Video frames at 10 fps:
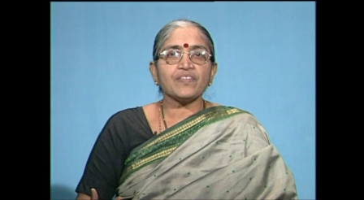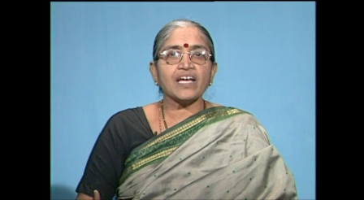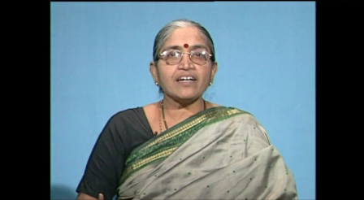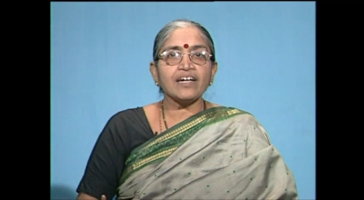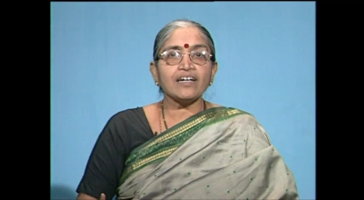
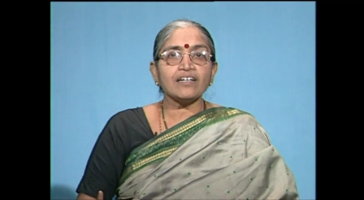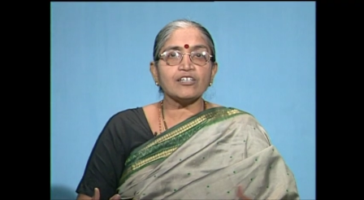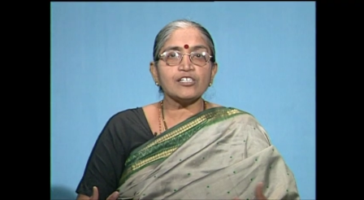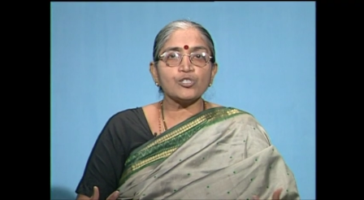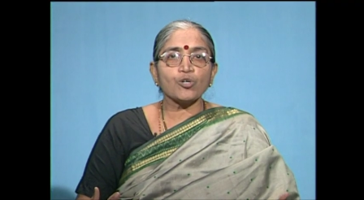they needed
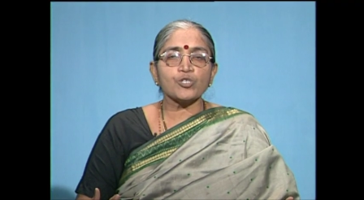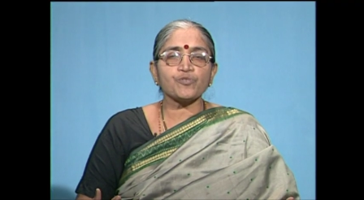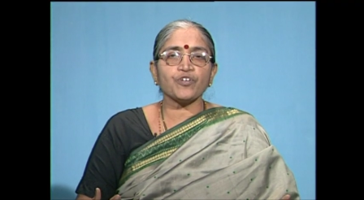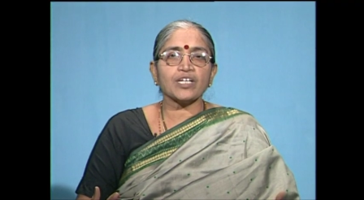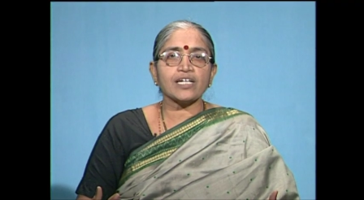the
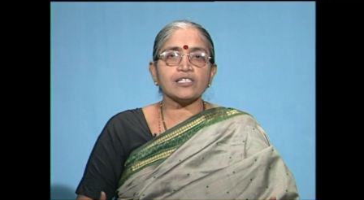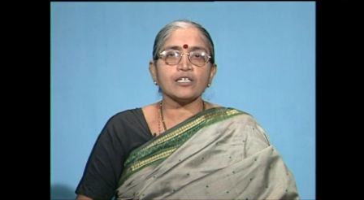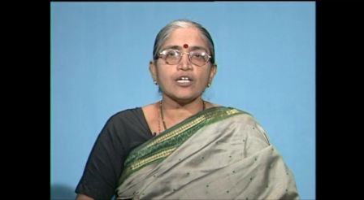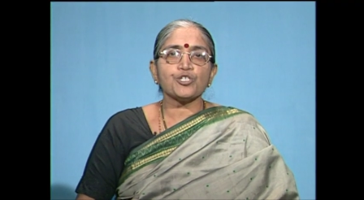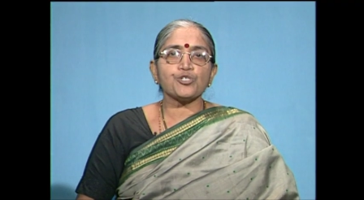resourcefulness